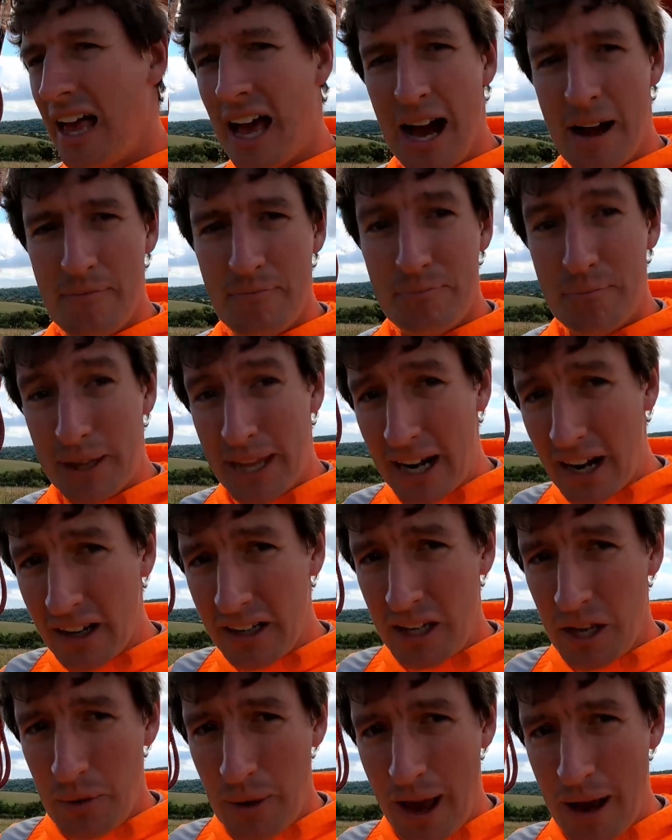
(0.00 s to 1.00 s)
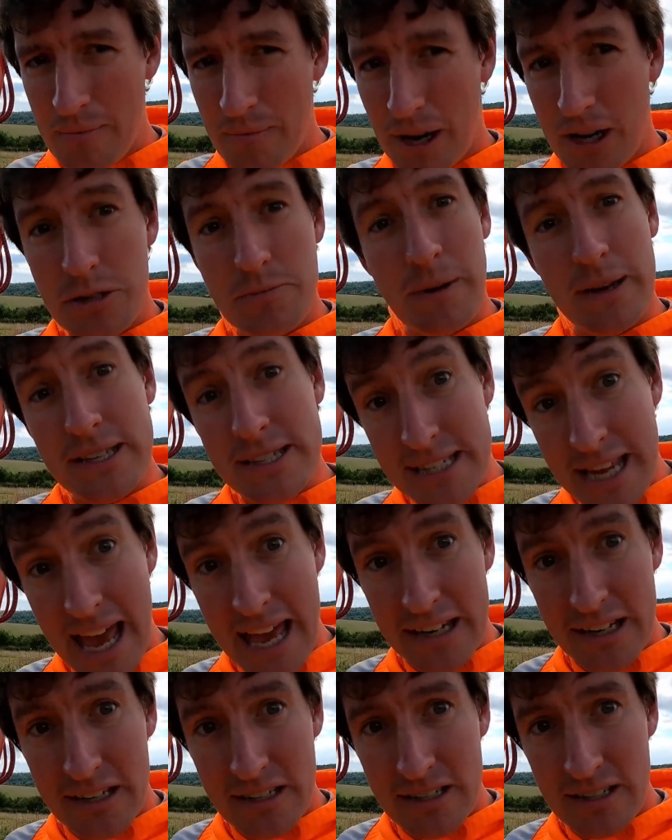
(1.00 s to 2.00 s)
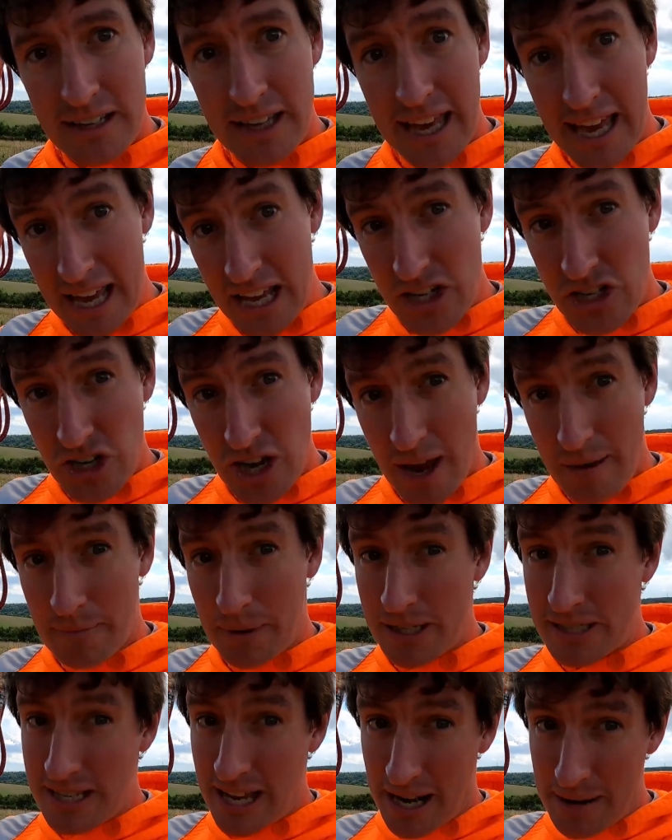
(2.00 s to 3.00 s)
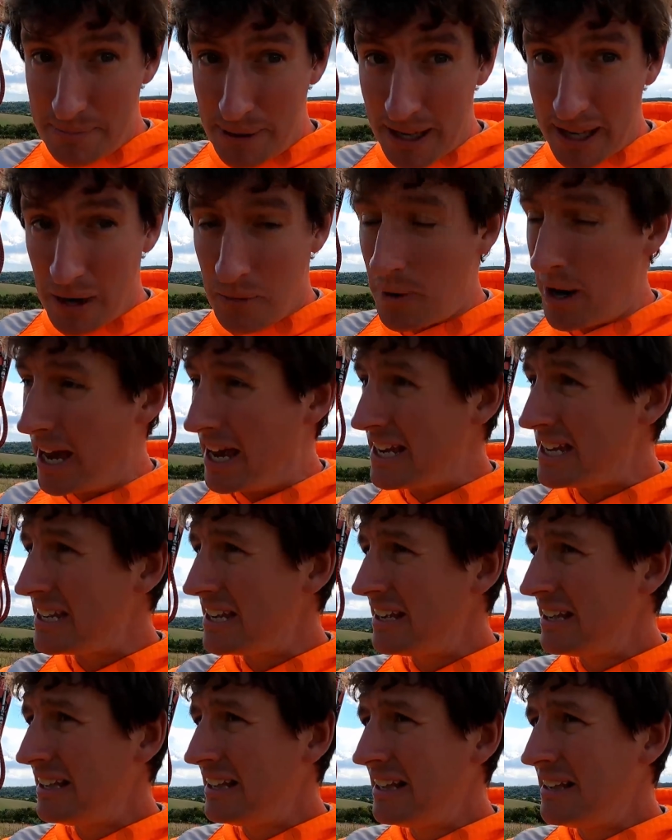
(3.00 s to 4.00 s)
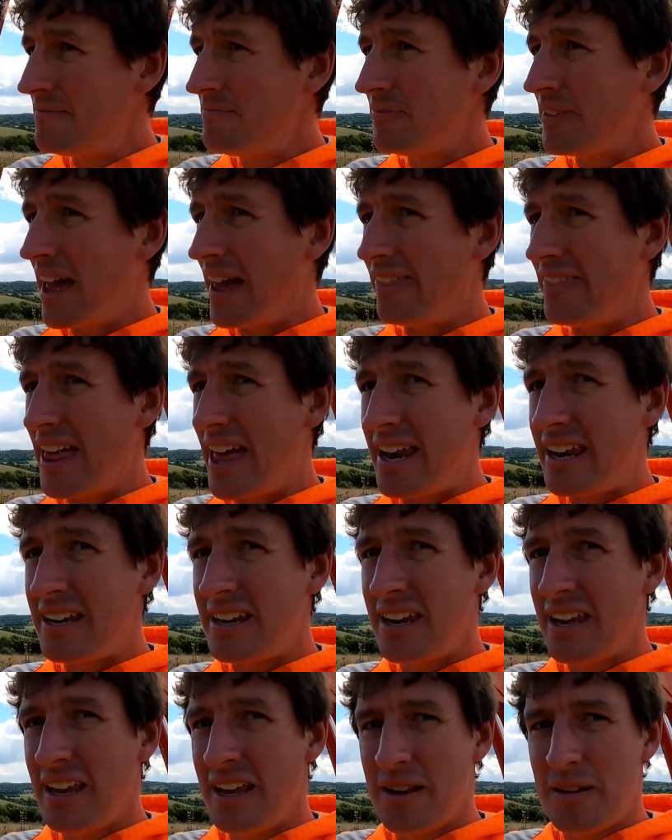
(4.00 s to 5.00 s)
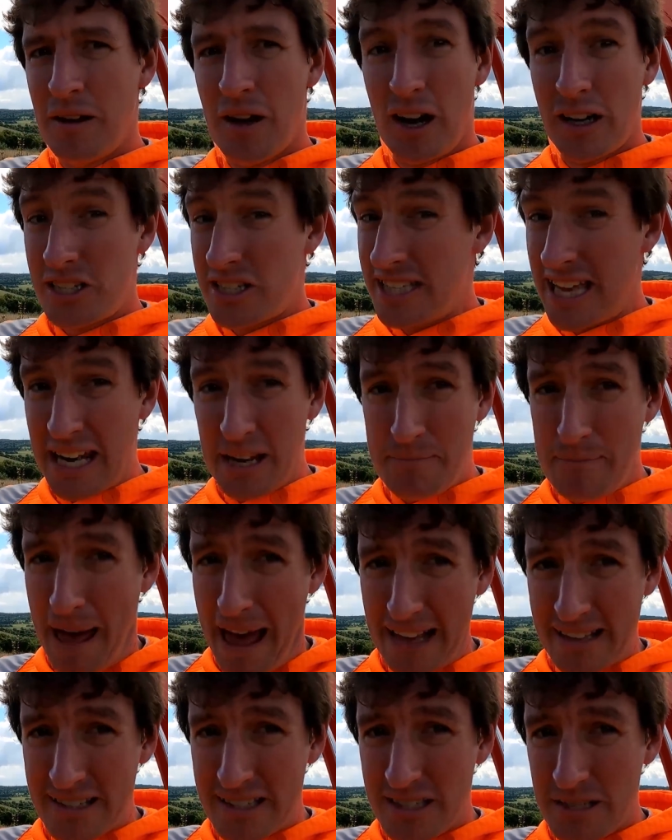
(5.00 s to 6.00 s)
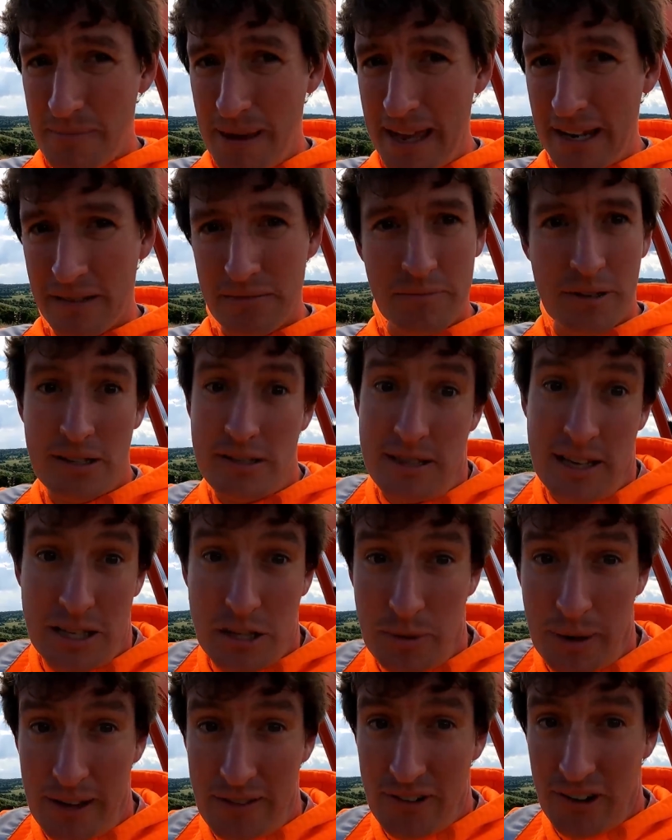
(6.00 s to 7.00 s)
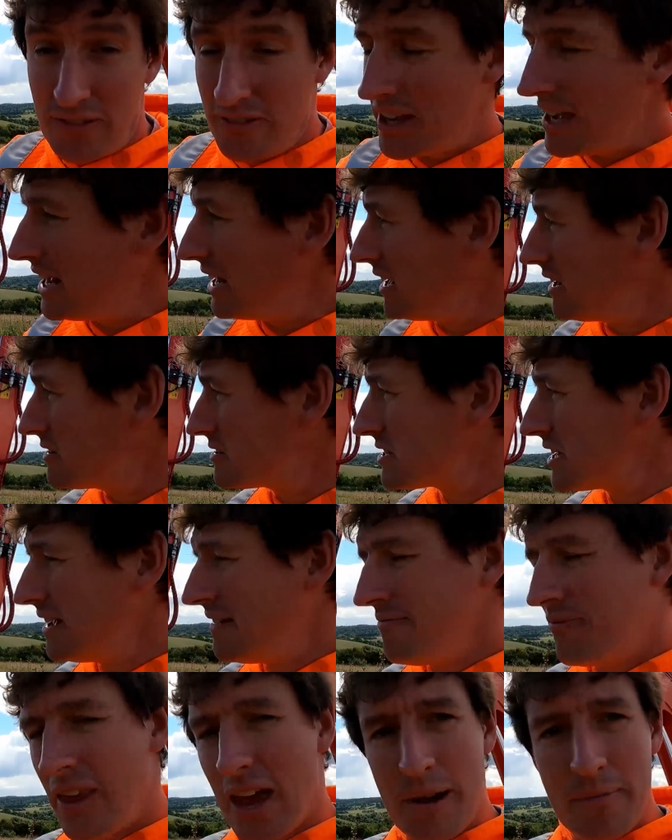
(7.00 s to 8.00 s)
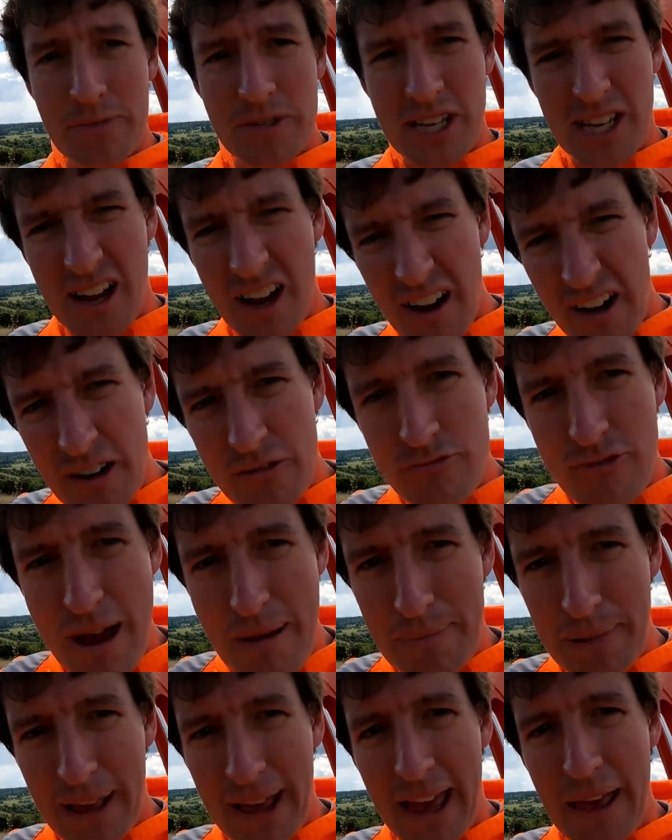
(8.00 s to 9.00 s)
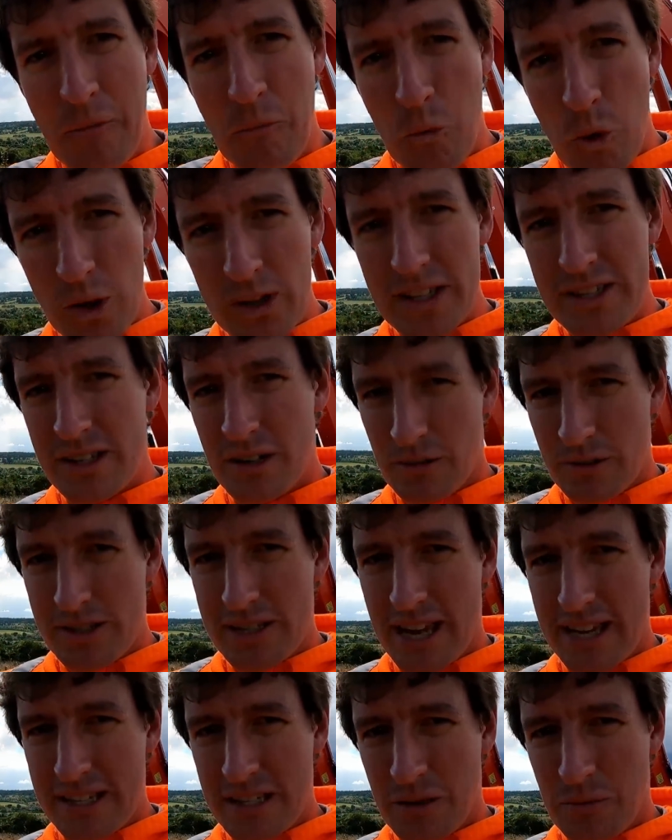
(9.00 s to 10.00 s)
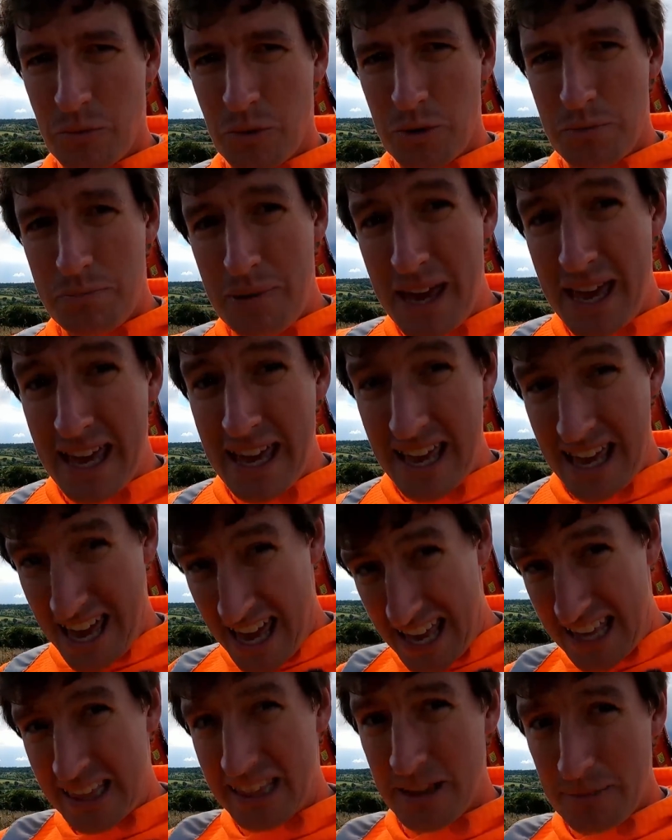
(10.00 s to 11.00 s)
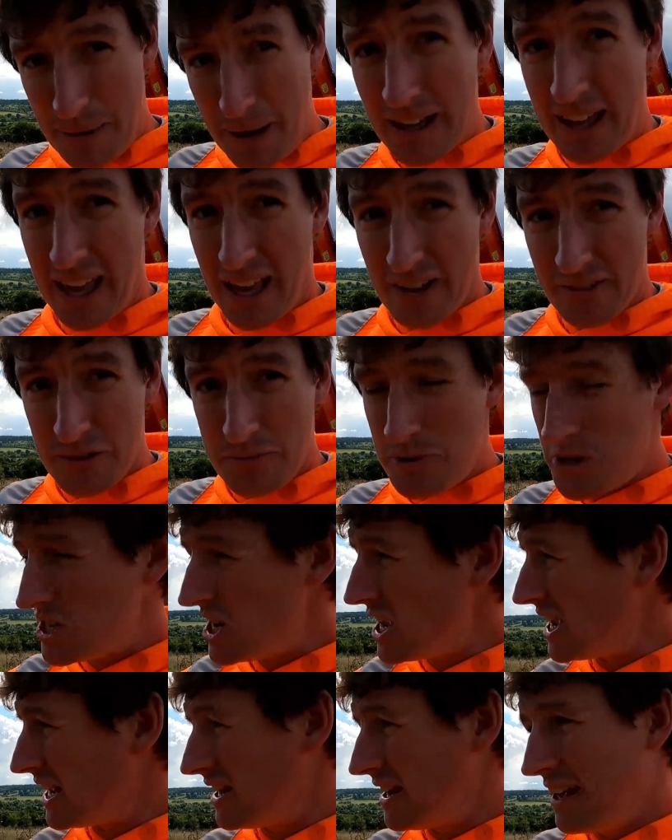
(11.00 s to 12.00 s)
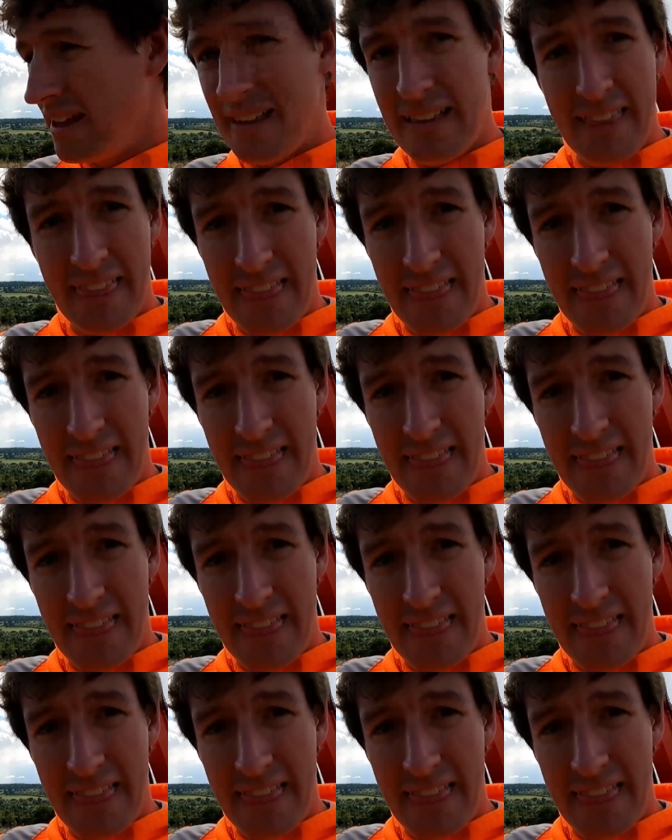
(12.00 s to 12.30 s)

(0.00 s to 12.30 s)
But then I knew how much my standard hitch and my standard bucket weighed, and then I just added bags of cement, because they're 25 kilos, to kind of replicate what the tilt rotator would be in the bucket of the machine,